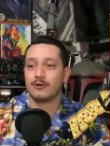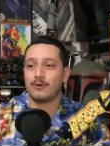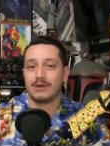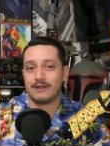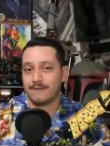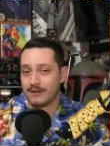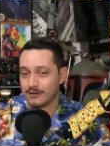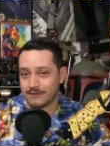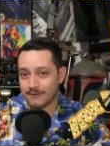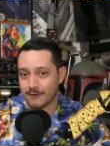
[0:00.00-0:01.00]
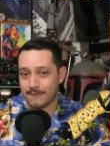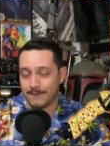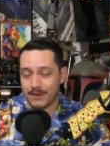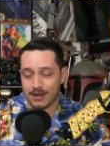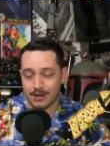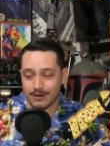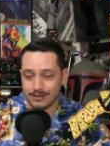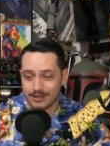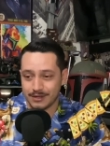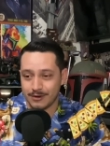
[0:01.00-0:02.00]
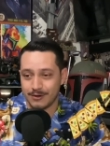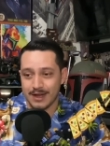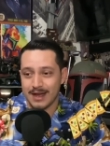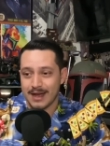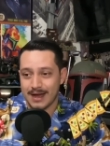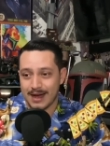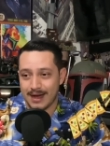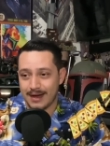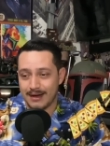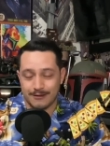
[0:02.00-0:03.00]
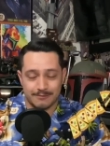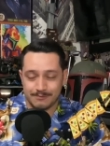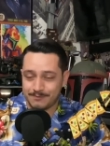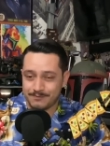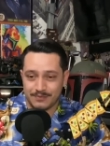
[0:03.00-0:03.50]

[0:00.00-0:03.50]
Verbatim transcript: don't need figures from. You know, so um,